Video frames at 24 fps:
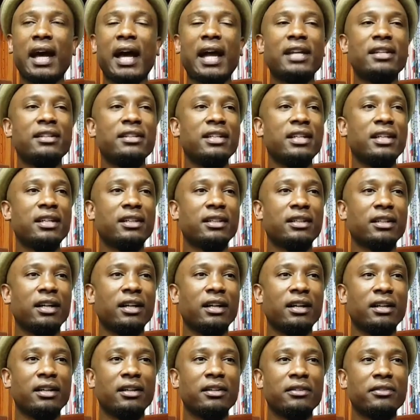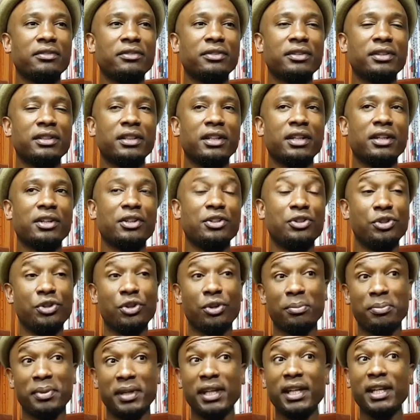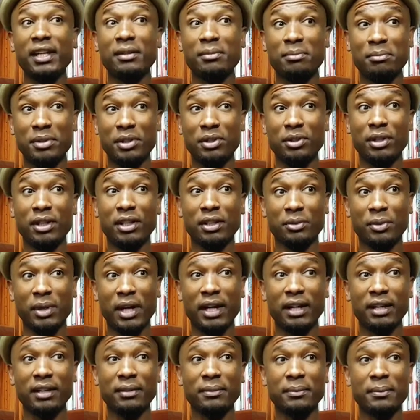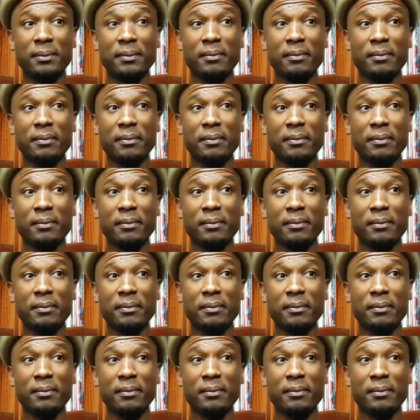idea of European beauty, right?